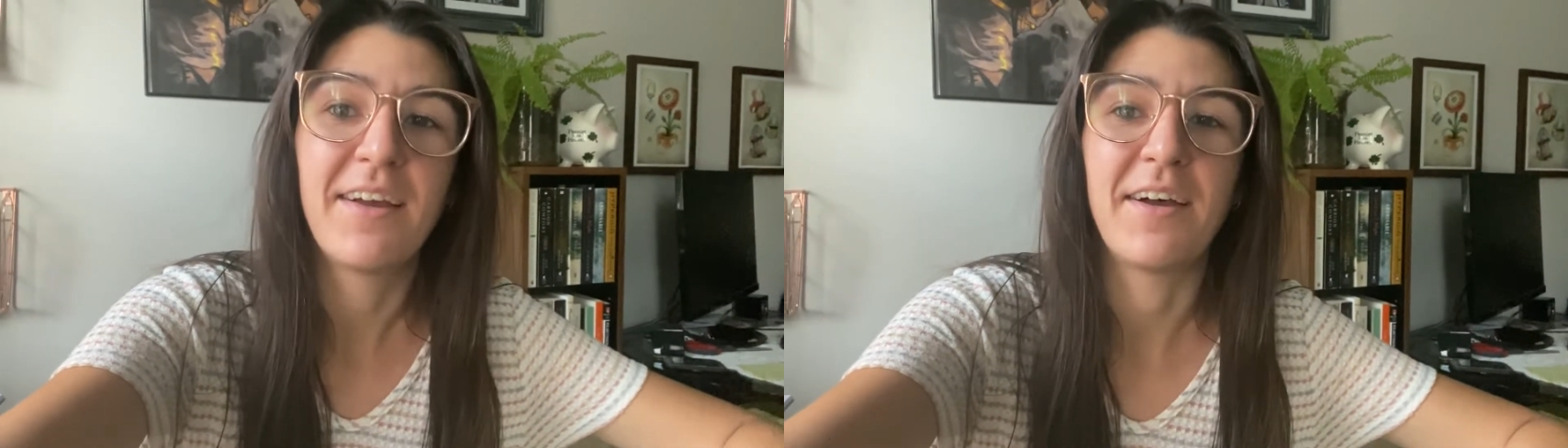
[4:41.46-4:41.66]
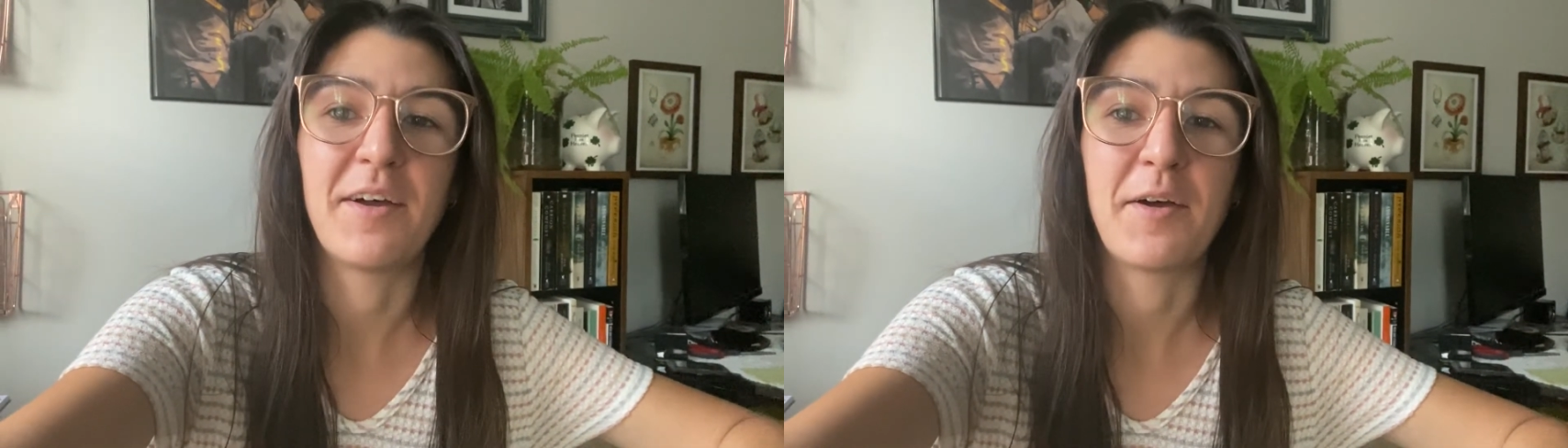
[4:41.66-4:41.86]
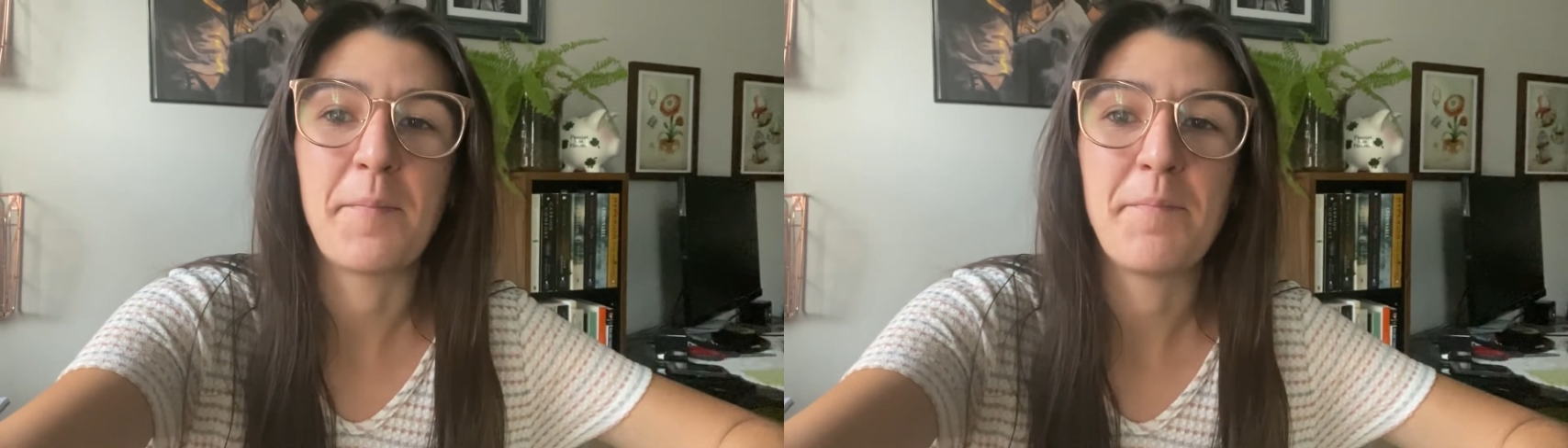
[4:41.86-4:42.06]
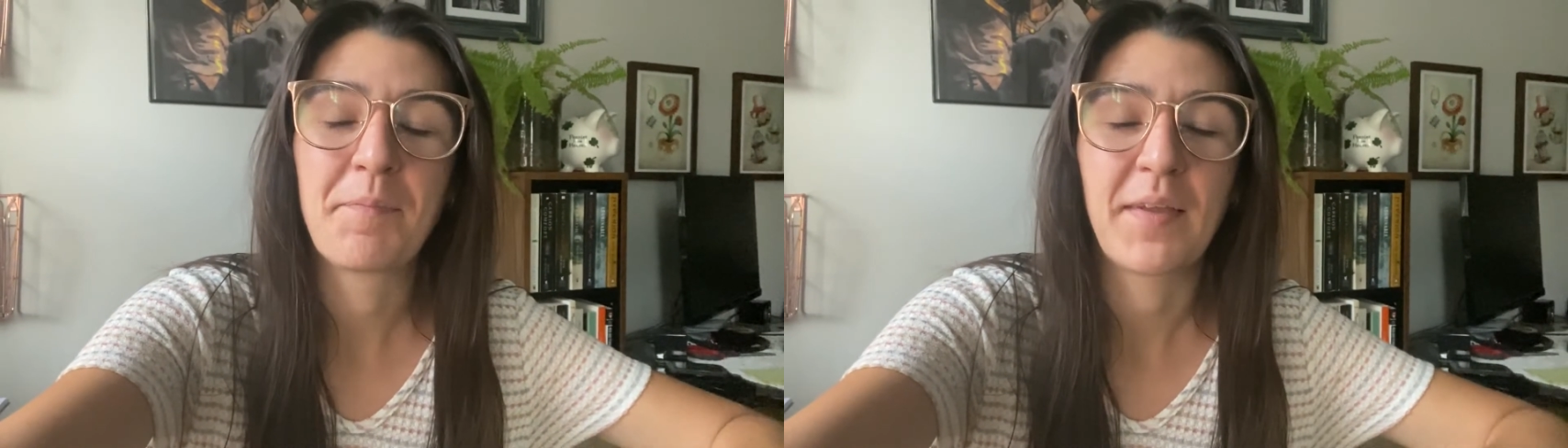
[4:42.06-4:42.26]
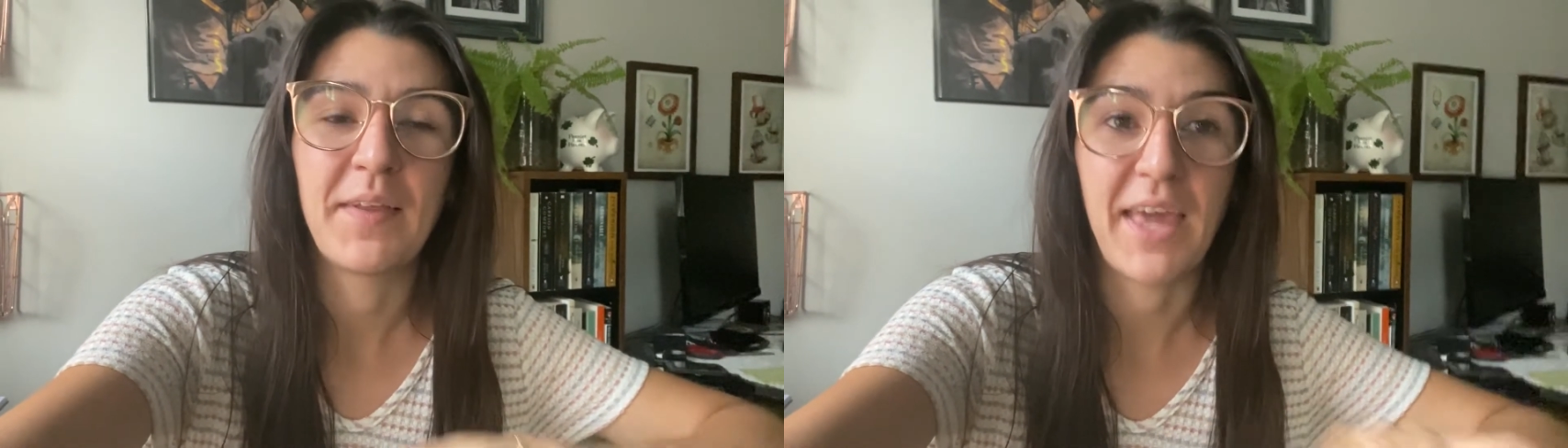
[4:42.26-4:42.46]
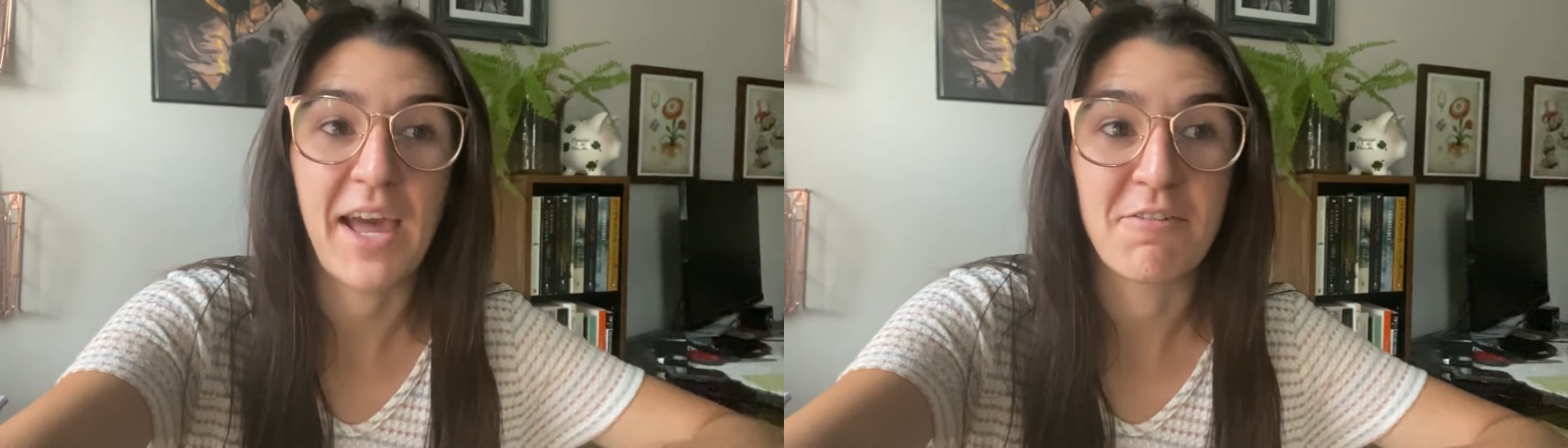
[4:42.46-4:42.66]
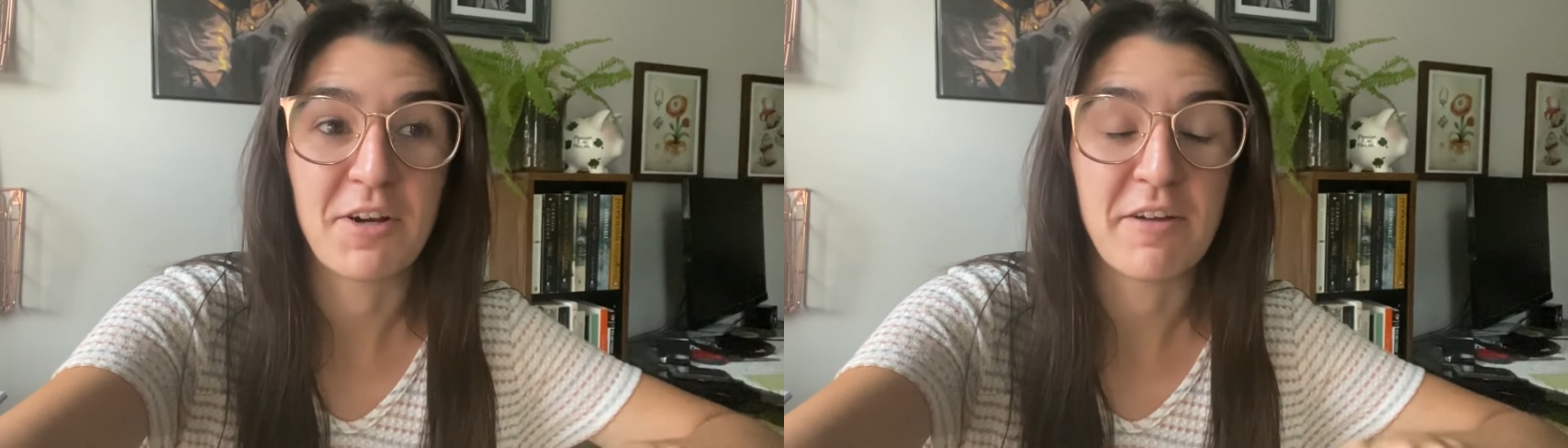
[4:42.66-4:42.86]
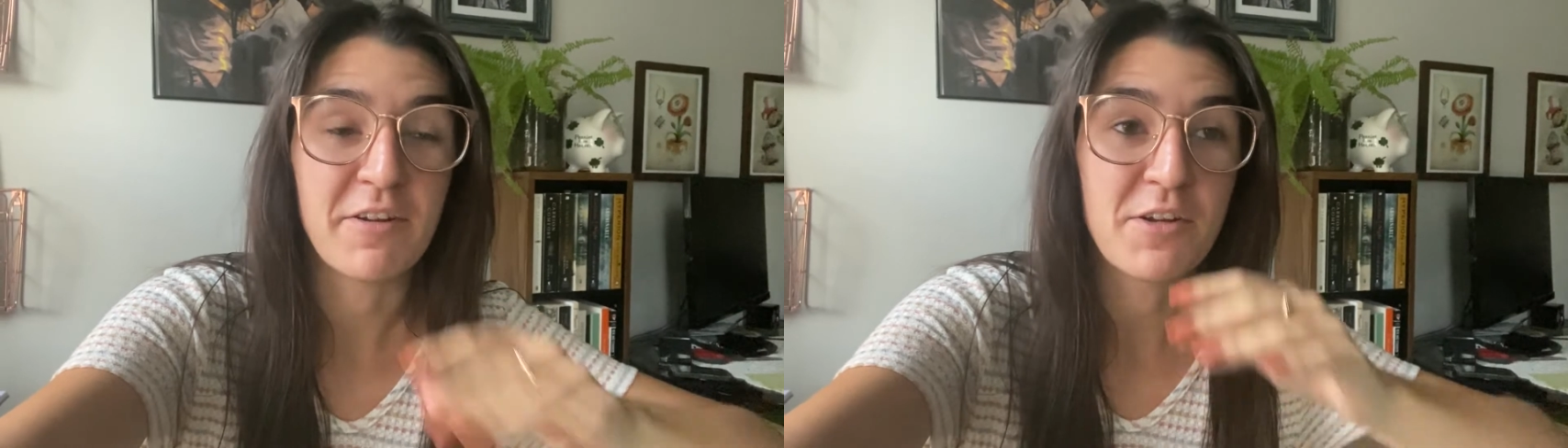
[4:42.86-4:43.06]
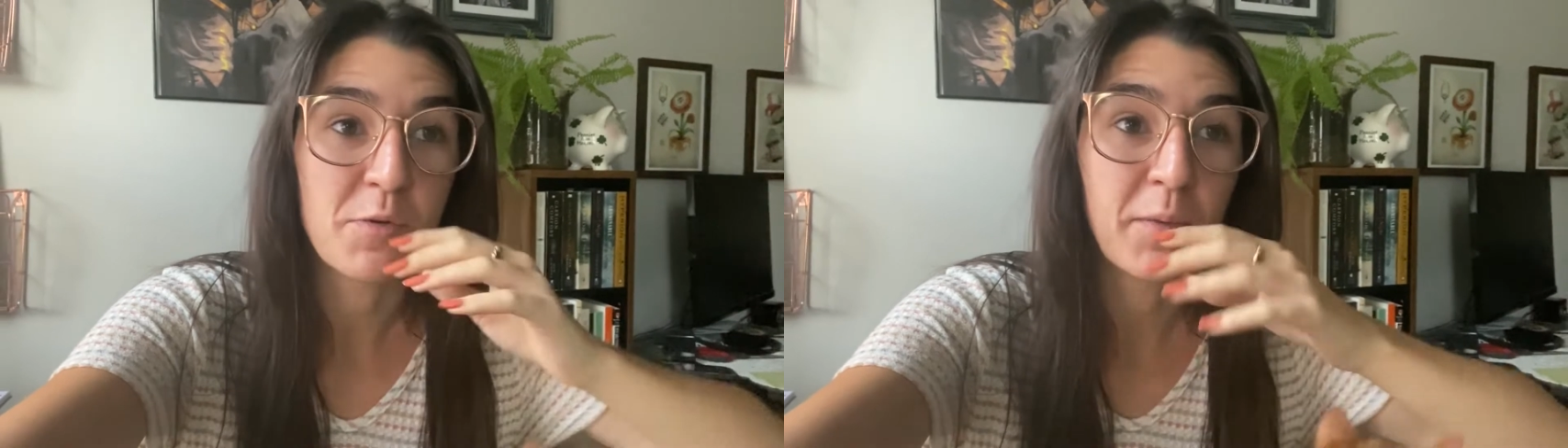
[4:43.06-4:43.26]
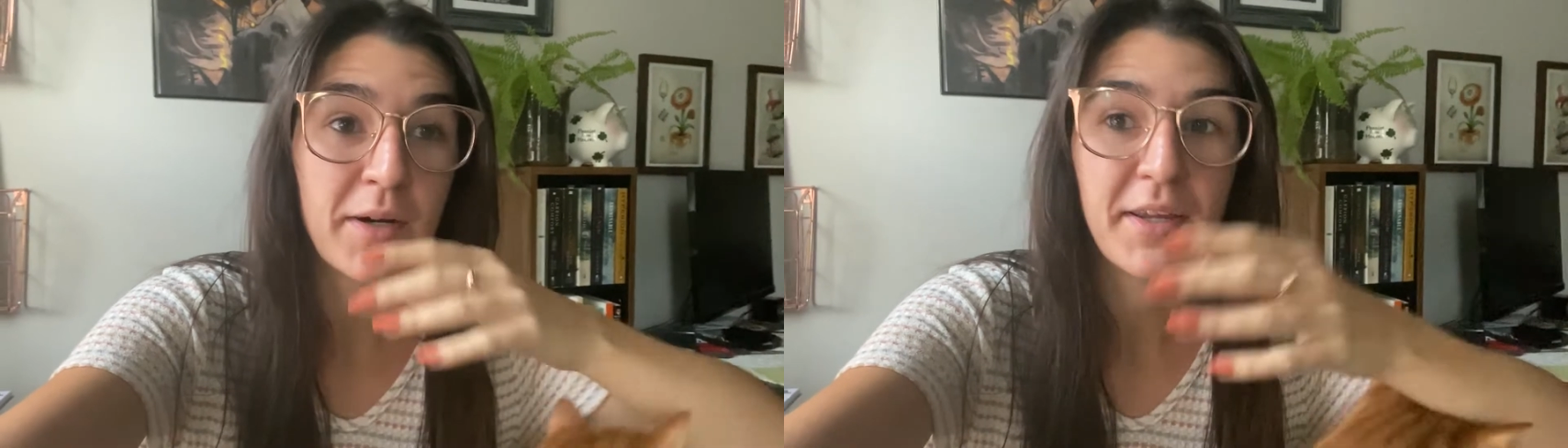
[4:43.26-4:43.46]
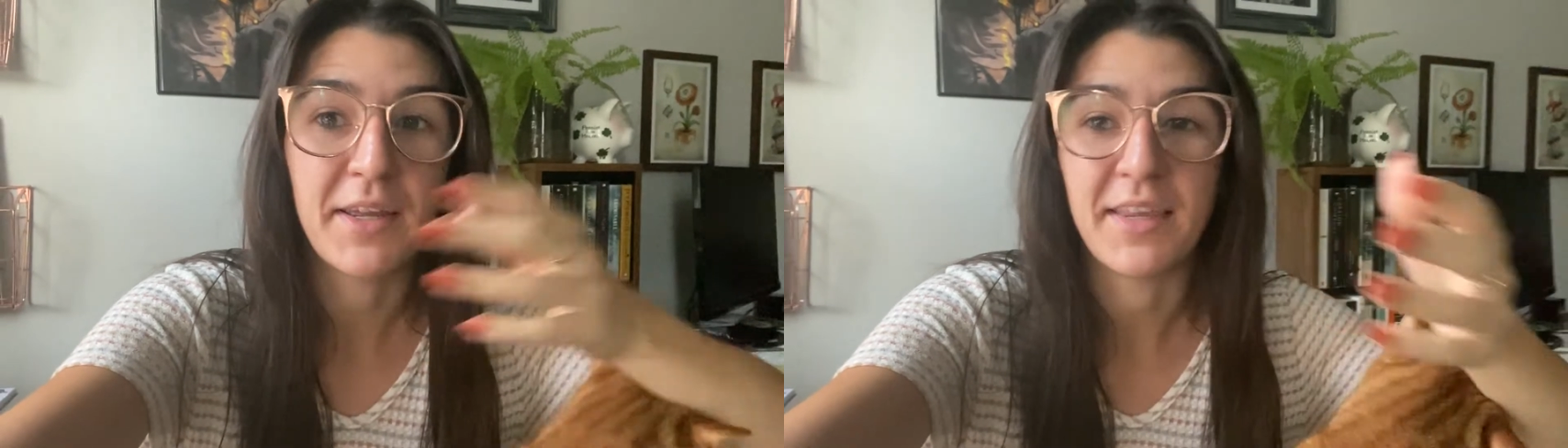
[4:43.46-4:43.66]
like after I finish work,